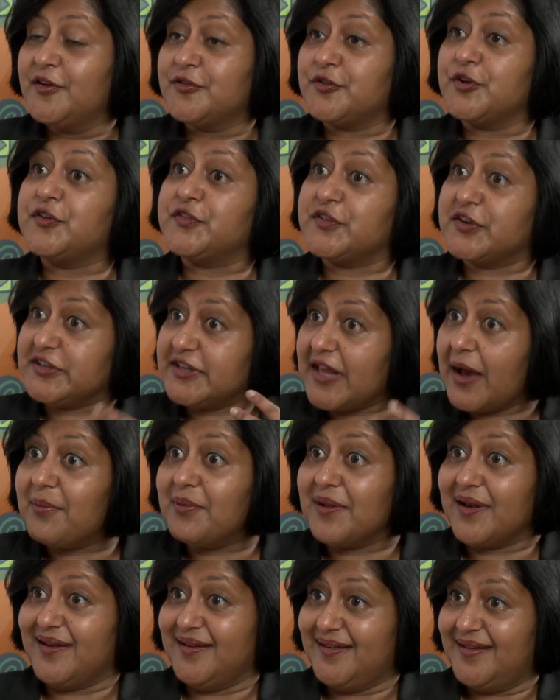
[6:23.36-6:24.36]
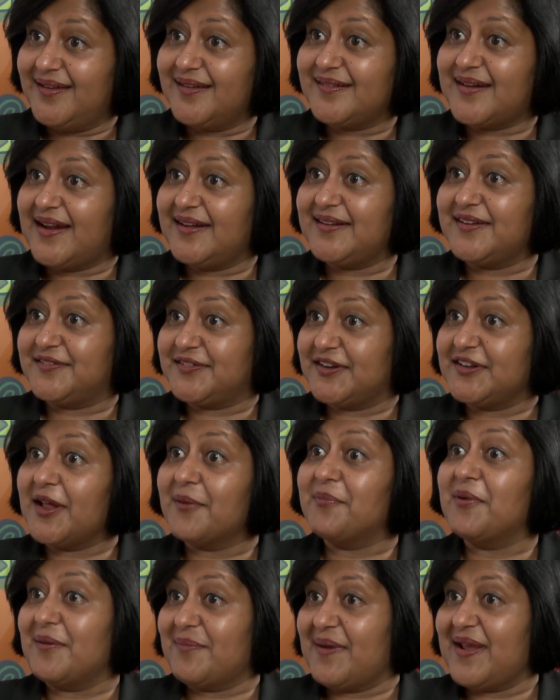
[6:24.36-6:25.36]
So it's a double, right? It's a
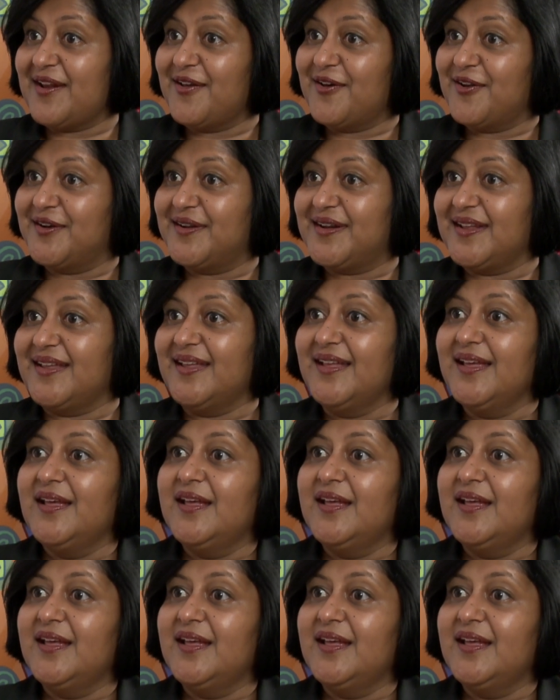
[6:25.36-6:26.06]
double minority.